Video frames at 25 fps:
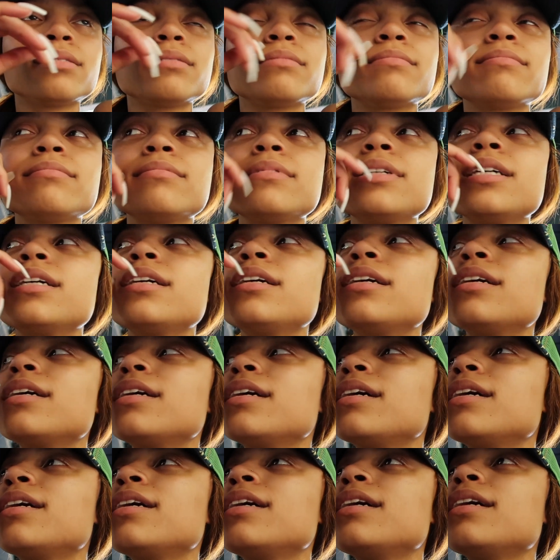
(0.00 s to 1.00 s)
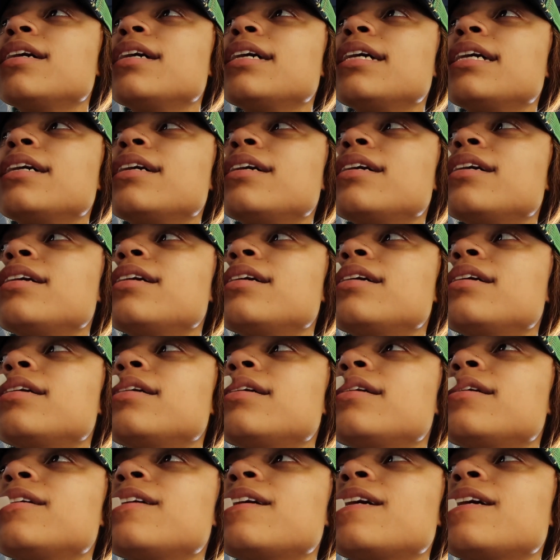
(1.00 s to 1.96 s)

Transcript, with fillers: For those of you currently waiting in line,